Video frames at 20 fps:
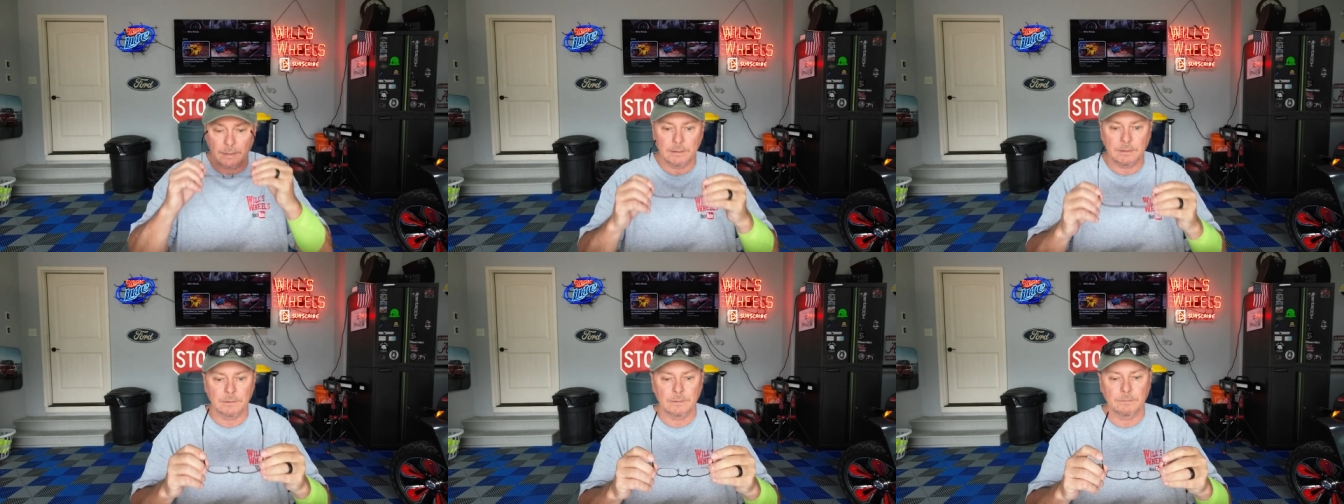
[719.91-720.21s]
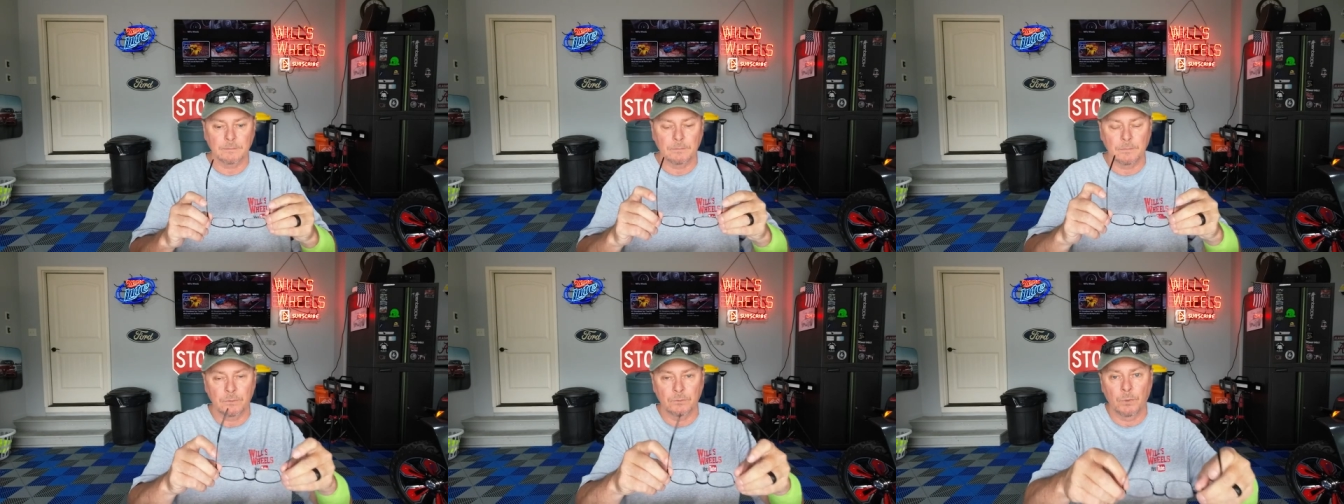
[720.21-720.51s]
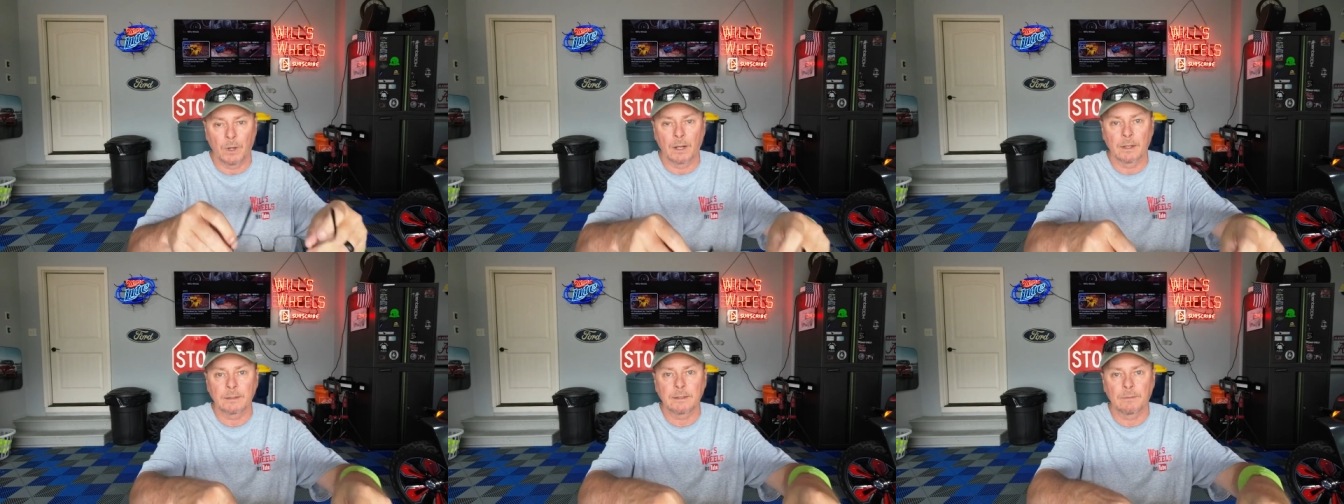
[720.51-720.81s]
It's
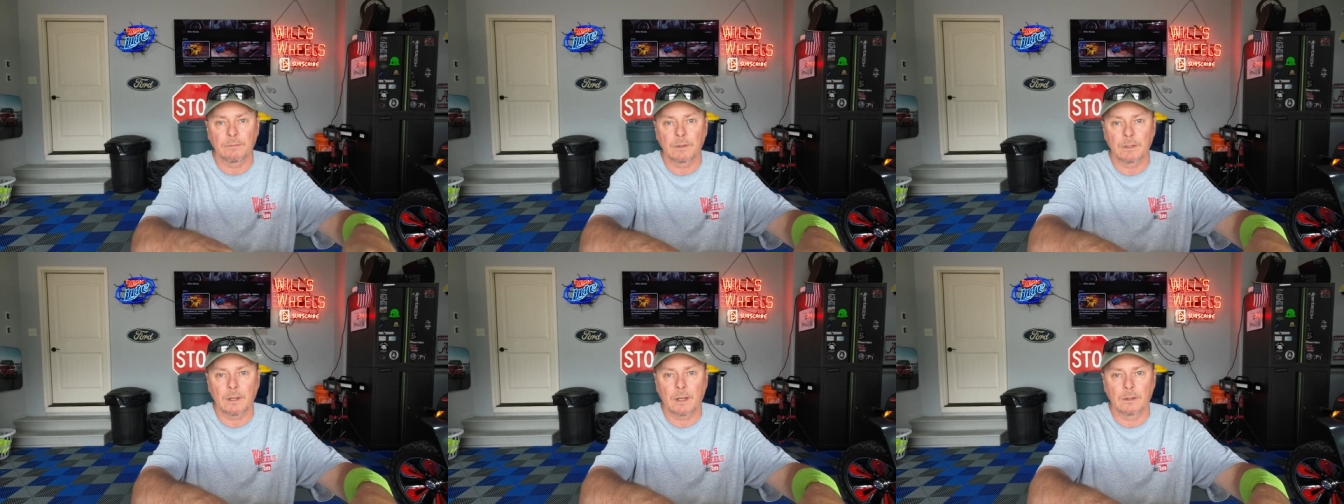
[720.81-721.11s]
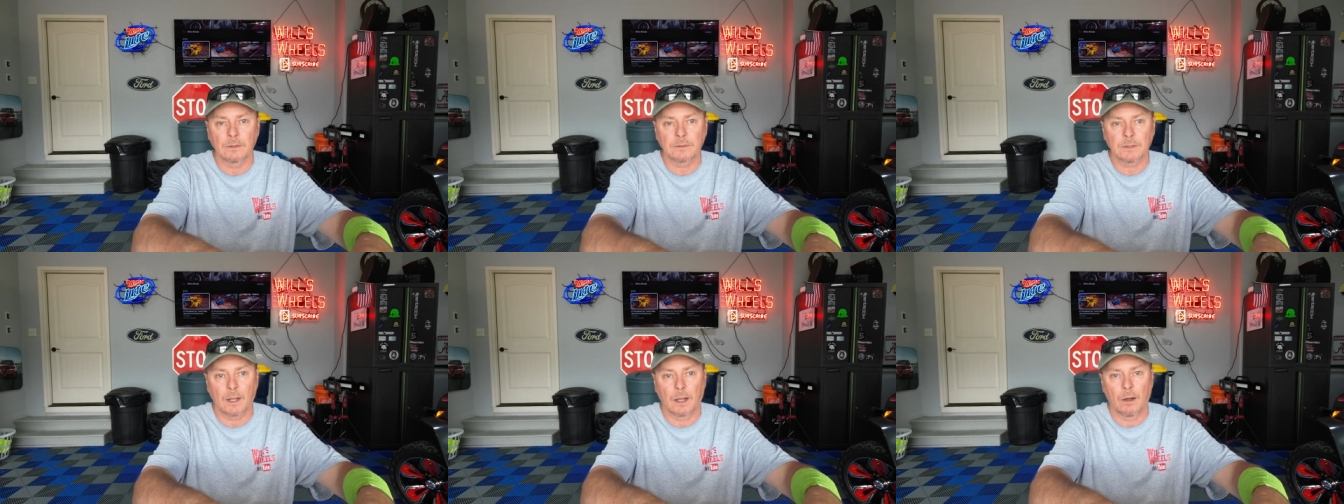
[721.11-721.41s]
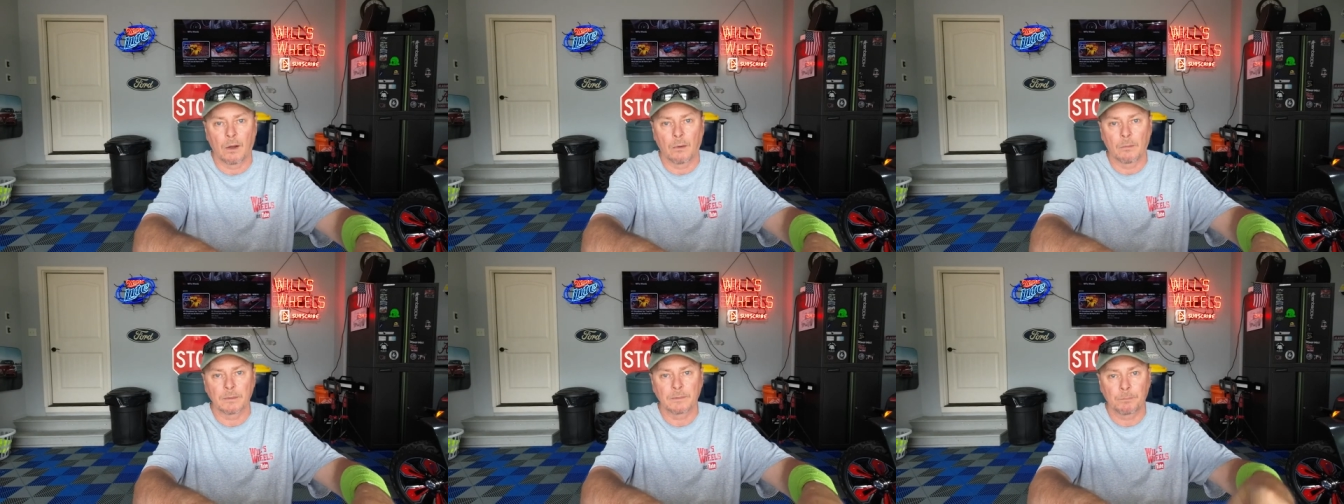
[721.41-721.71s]
relatively close to
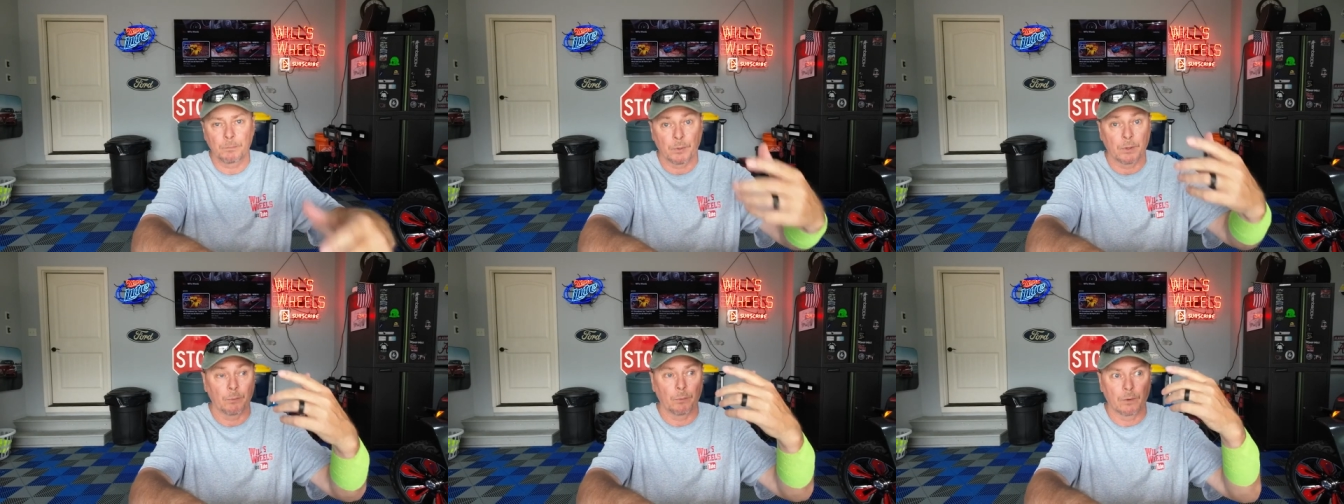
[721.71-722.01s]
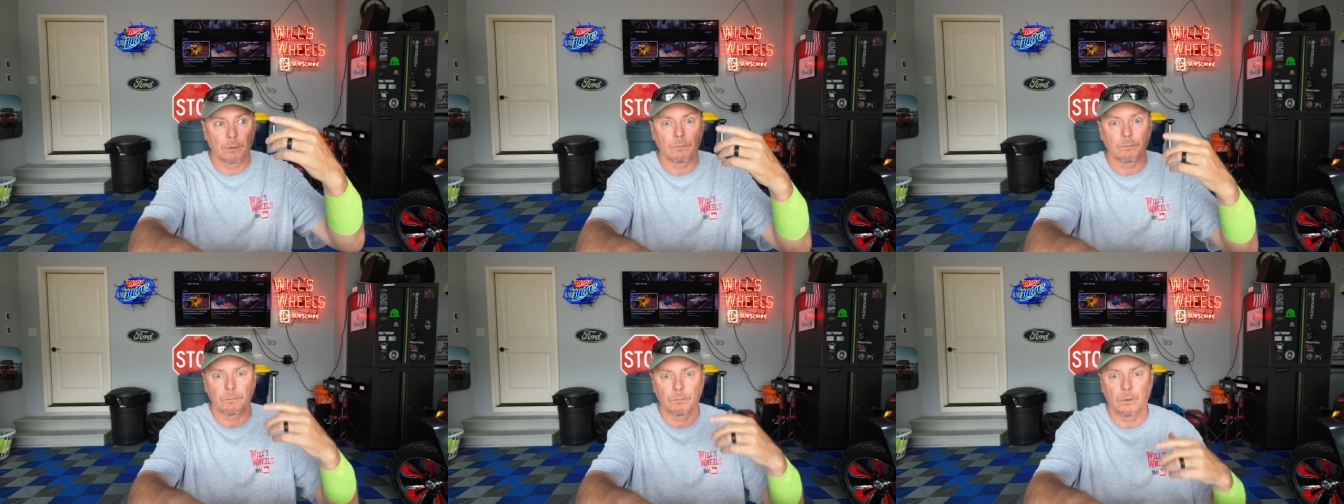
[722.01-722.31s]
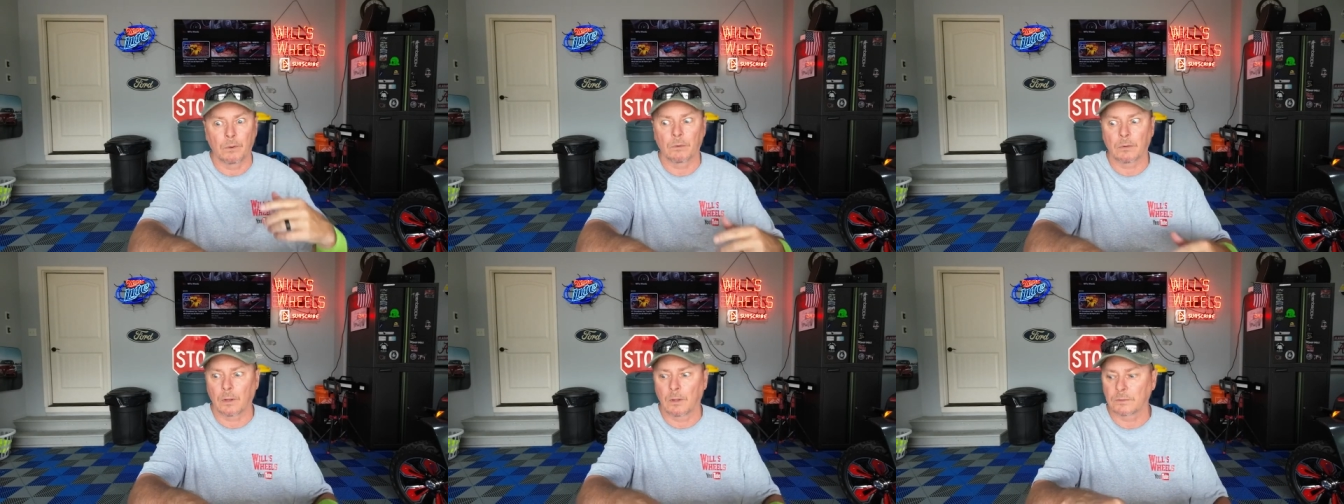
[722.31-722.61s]
home. It's pretty real,
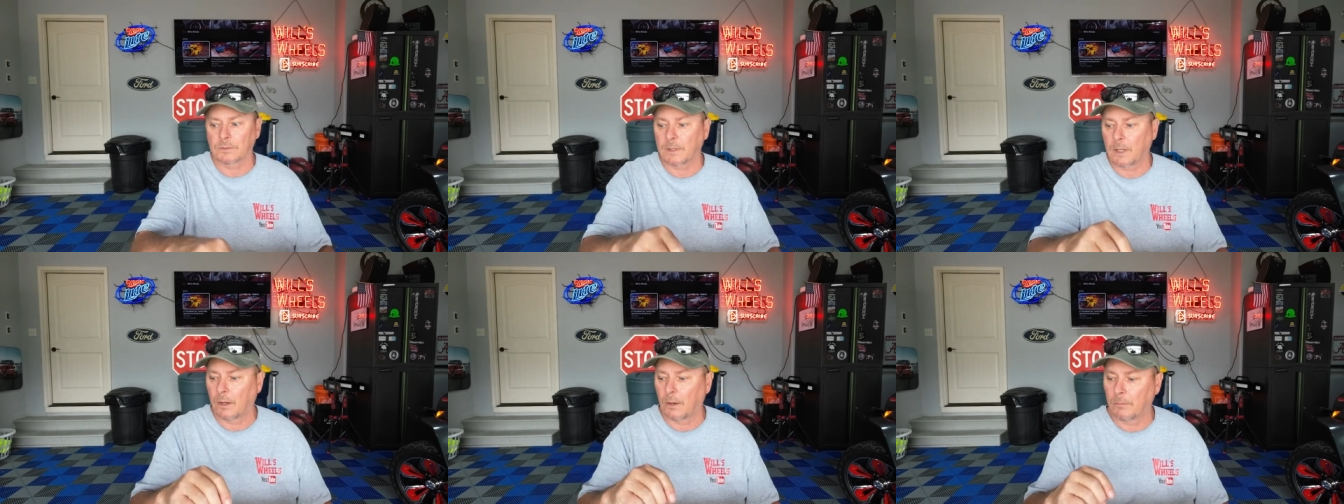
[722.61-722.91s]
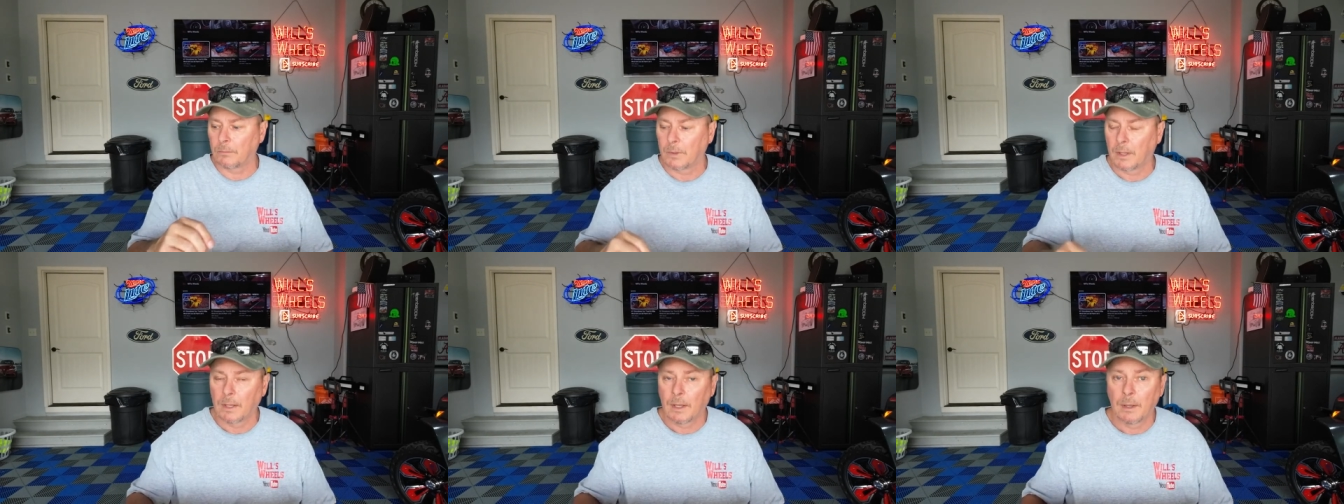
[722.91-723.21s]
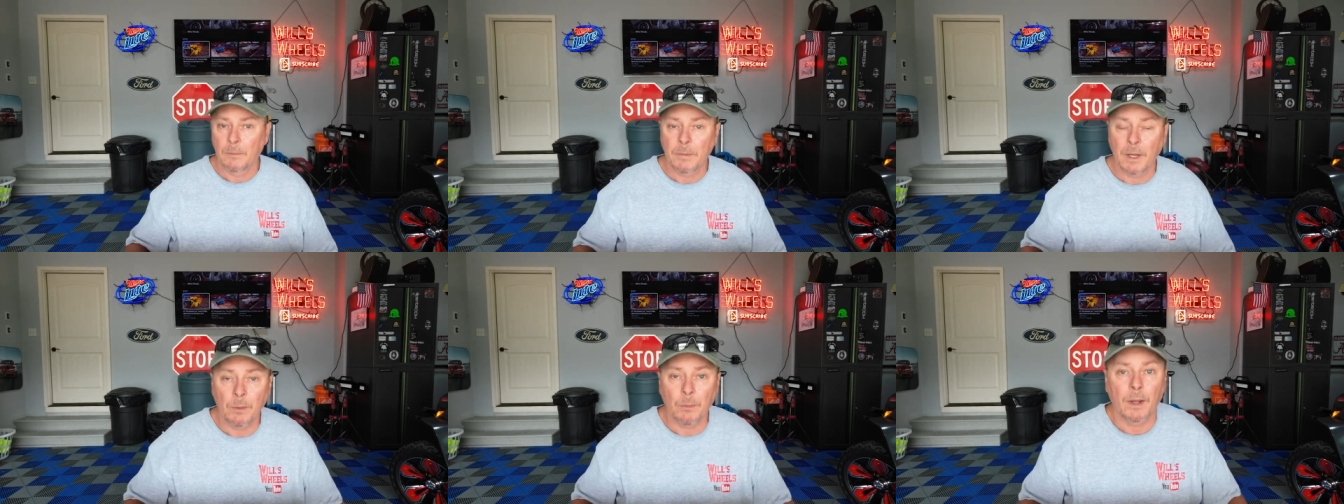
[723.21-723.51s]
real close to home.
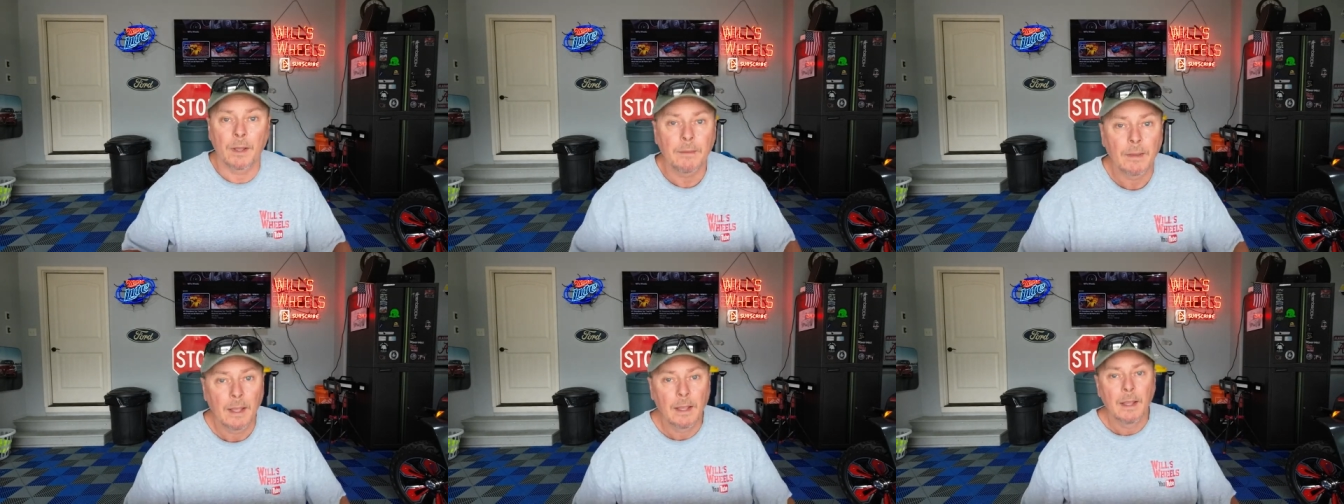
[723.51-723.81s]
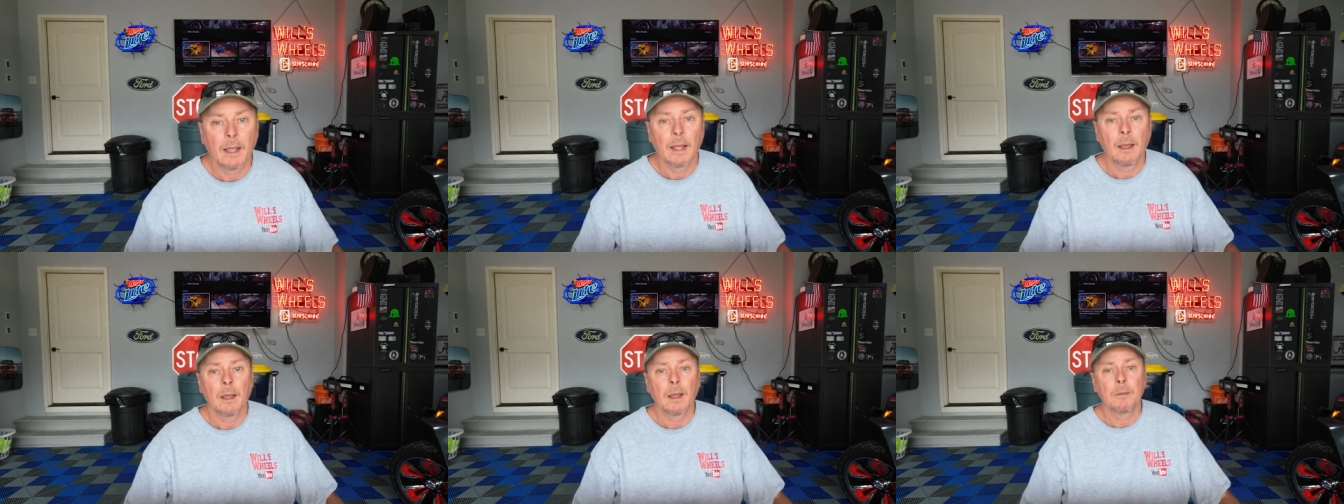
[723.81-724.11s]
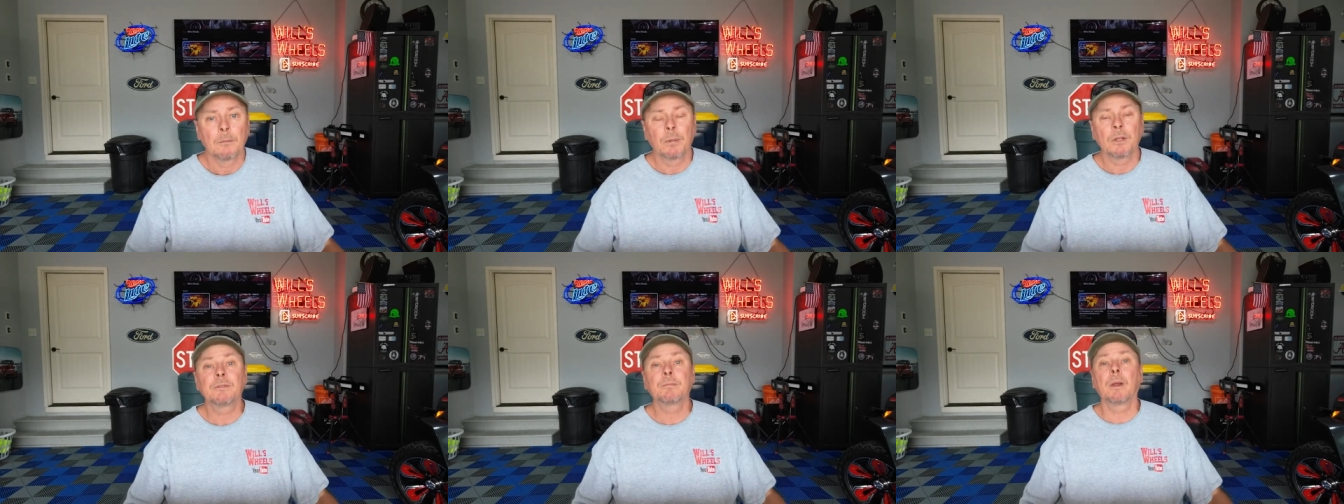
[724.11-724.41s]
But anyway,
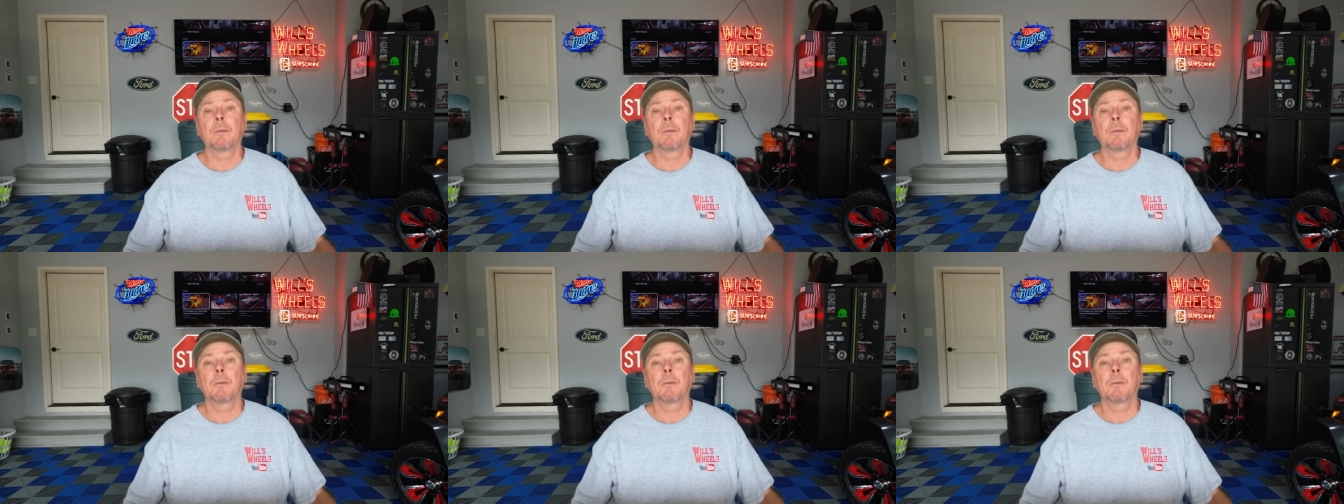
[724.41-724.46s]
please